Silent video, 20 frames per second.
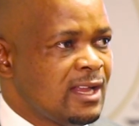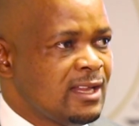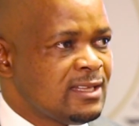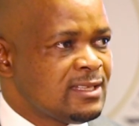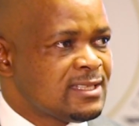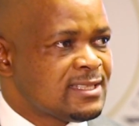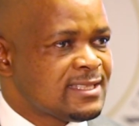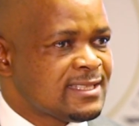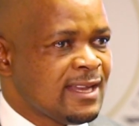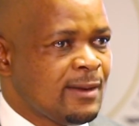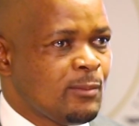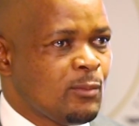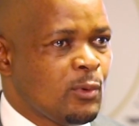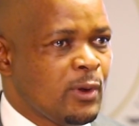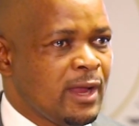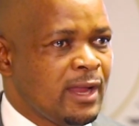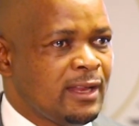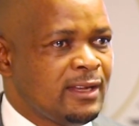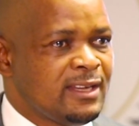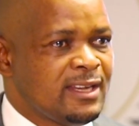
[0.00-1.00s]
It's
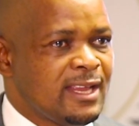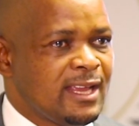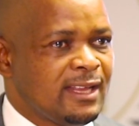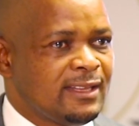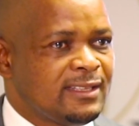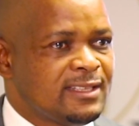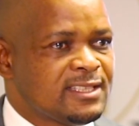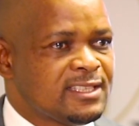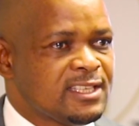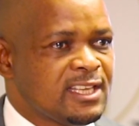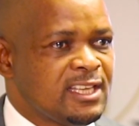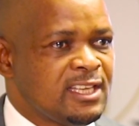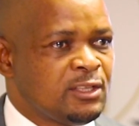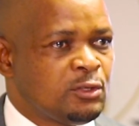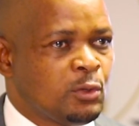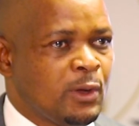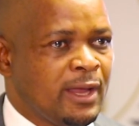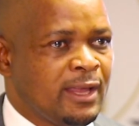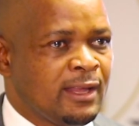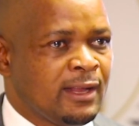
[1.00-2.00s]
somewhere near the
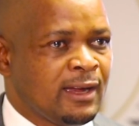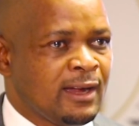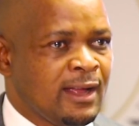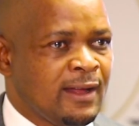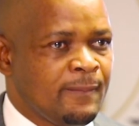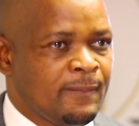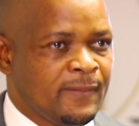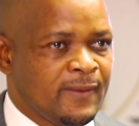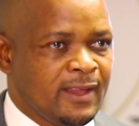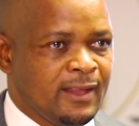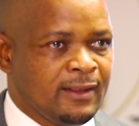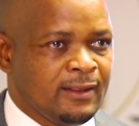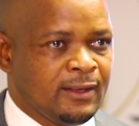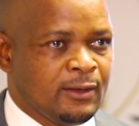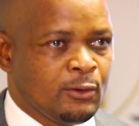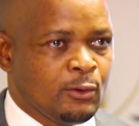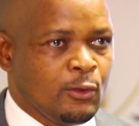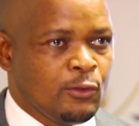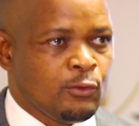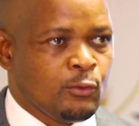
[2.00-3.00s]
Sigito area in the
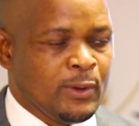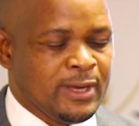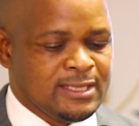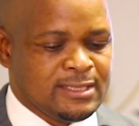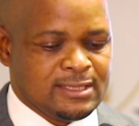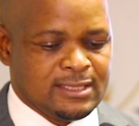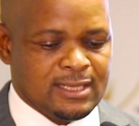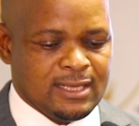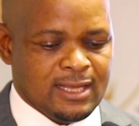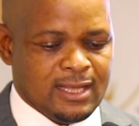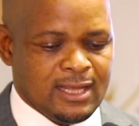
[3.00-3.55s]
northwest,